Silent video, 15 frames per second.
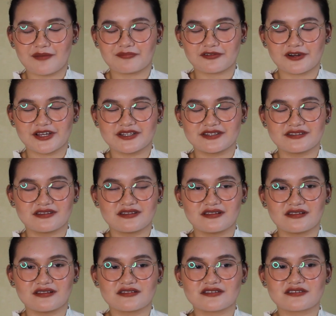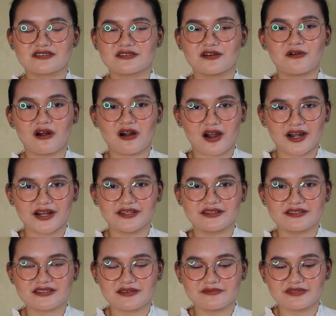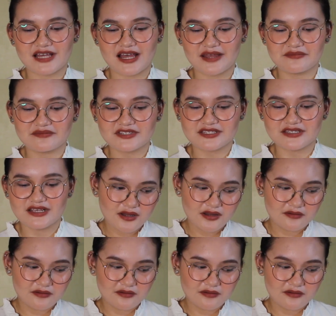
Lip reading: I prayed so hard sometimes.